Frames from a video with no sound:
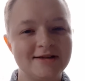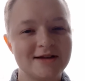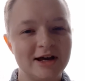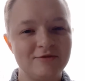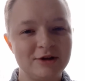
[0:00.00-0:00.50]

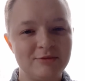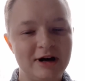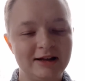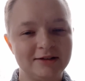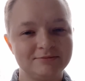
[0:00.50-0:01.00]
gave me the
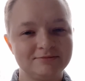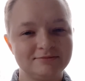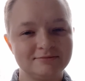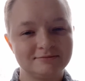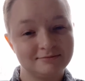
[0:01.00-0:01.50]
belly.
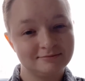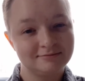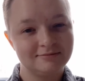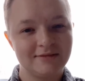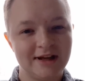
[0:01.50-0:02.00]

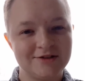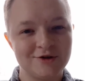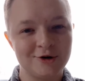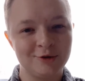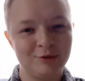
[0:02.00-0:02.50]
It's the
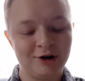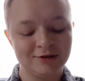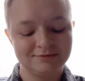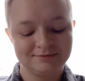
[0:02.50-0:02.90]
good part.